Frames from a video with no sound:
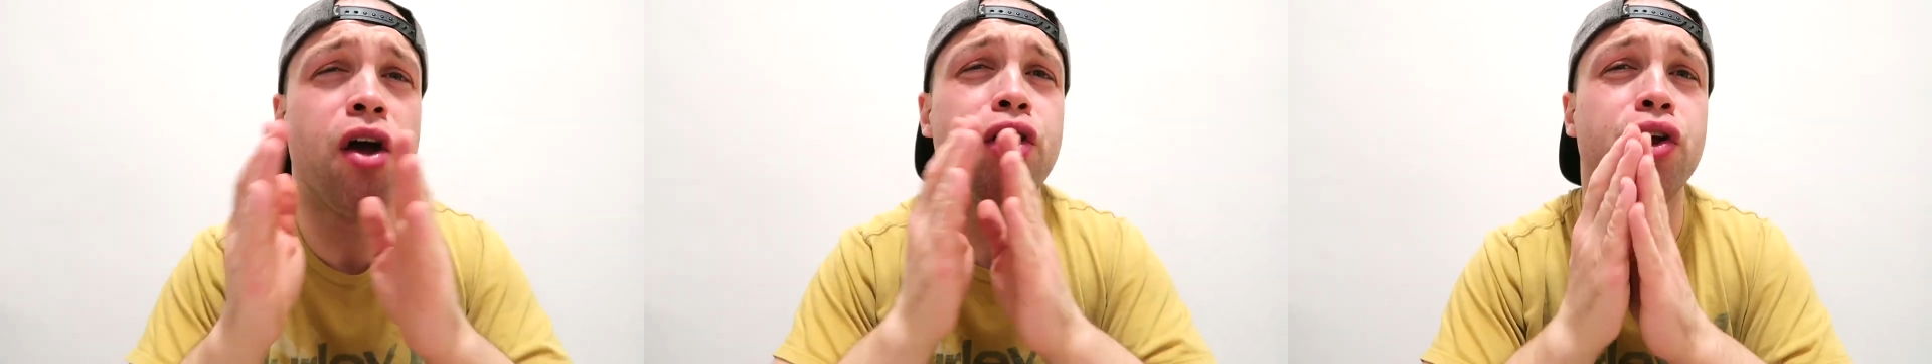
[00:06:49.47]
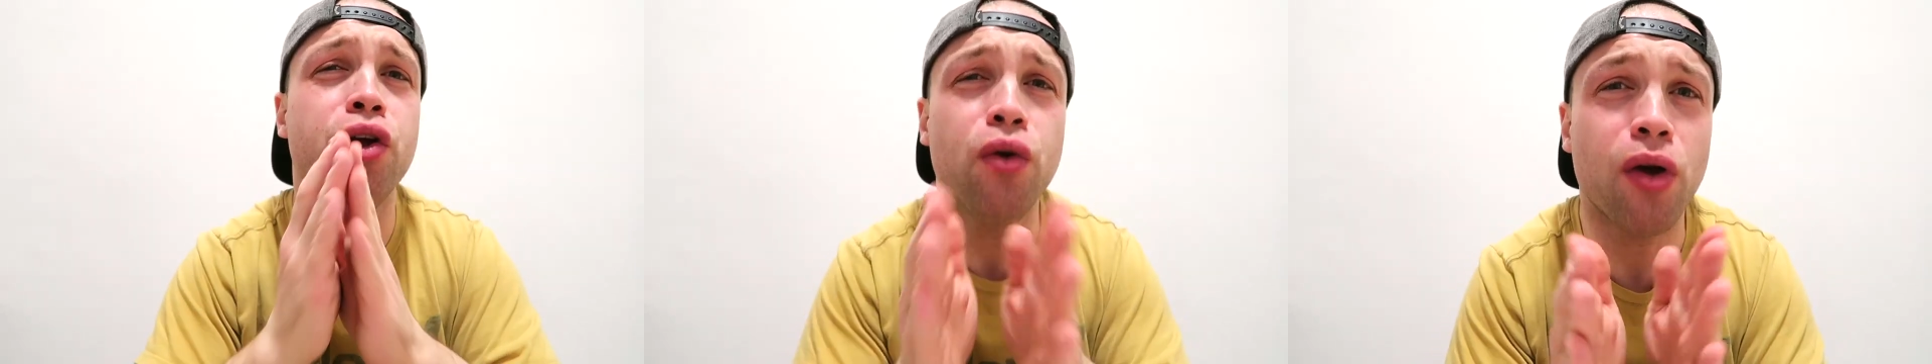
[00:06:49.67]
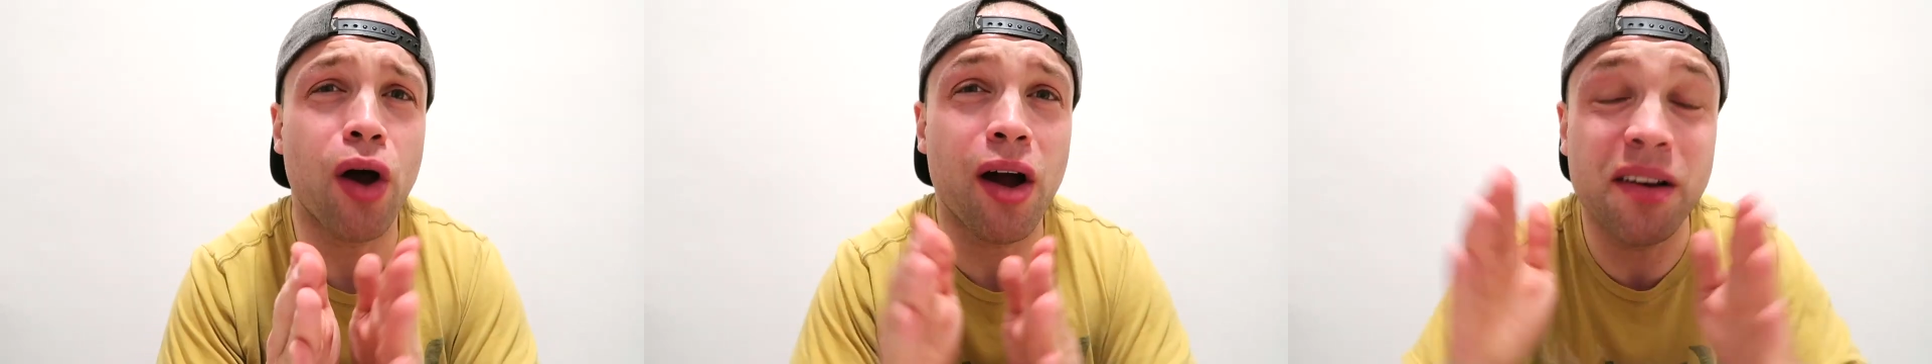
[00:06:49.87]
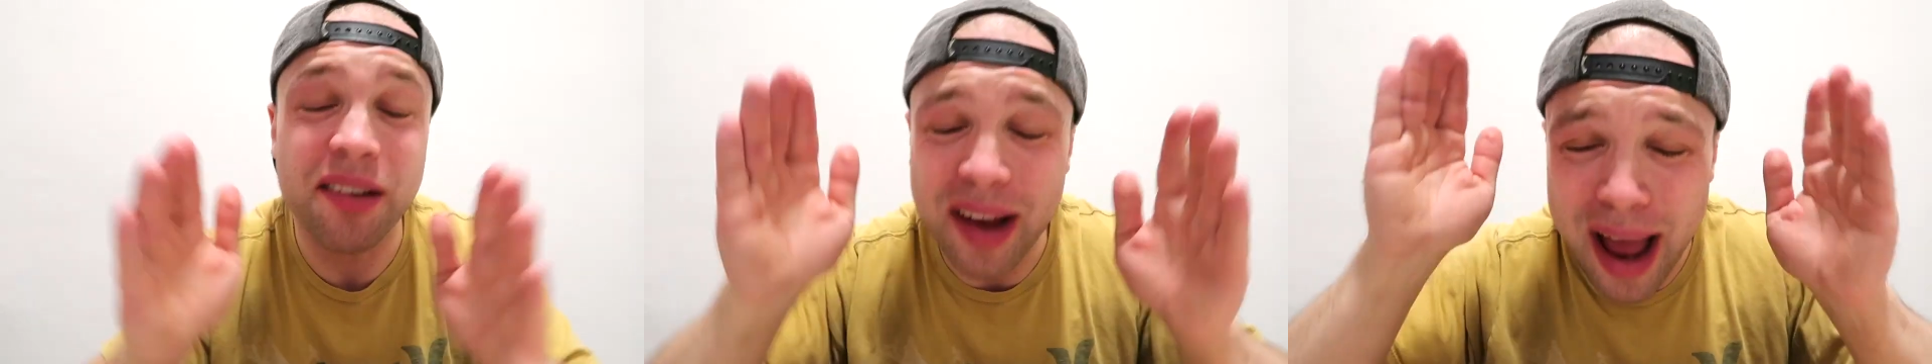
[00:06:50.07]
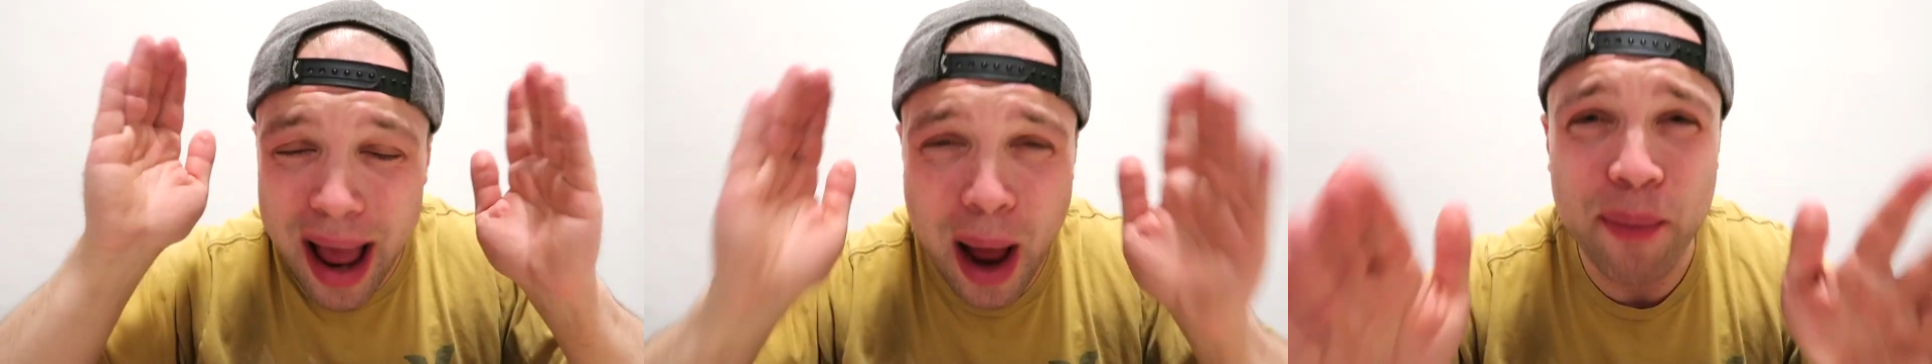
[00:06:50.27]
You guys
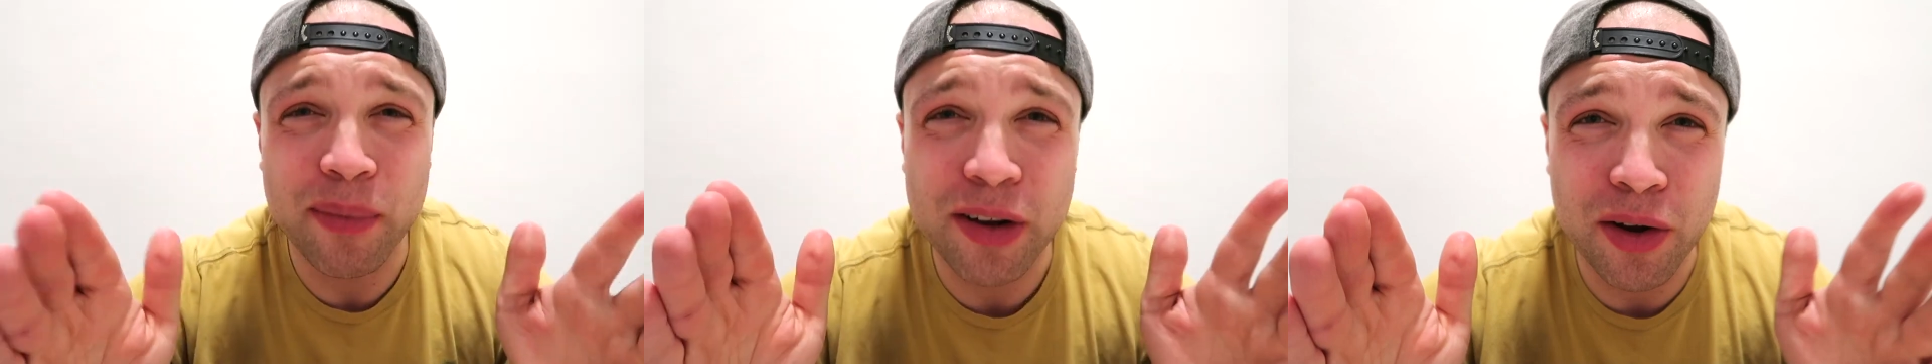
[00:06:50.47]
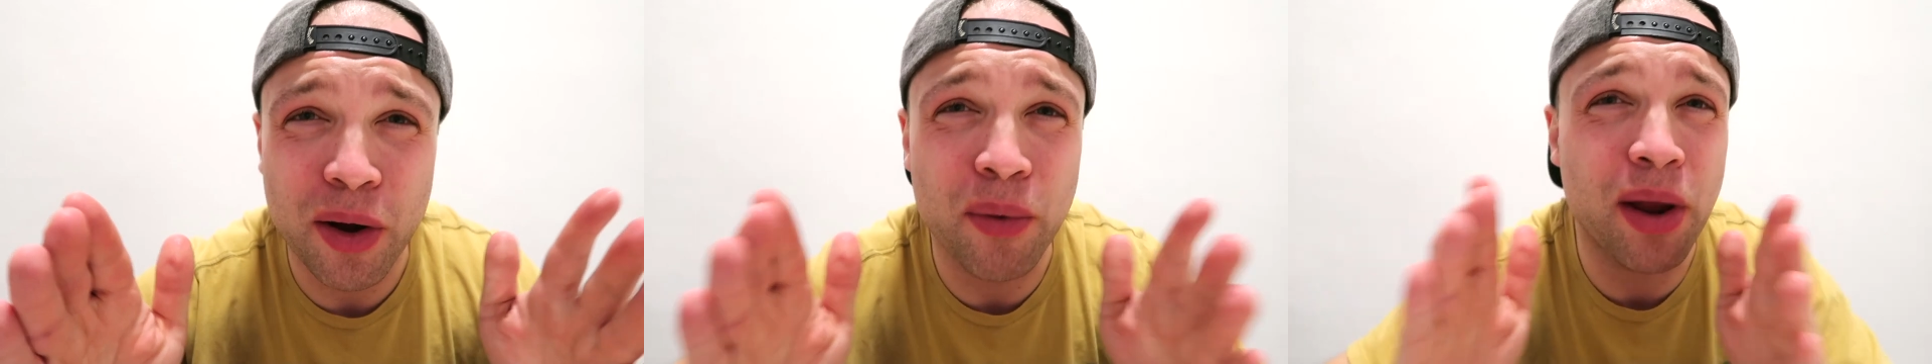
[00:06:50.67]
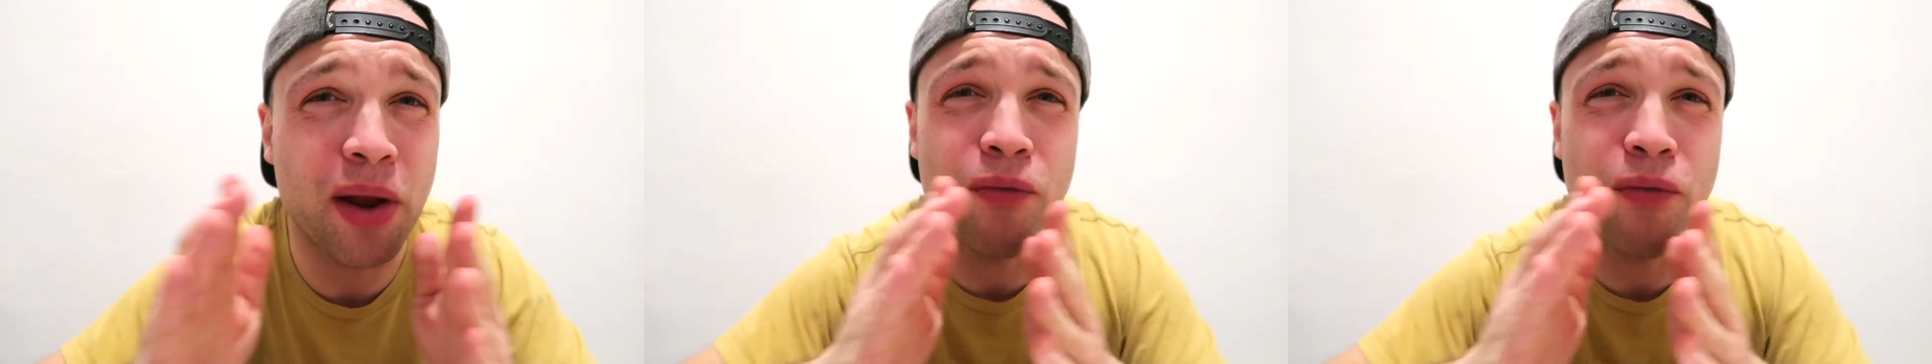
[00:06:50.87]
are absolutely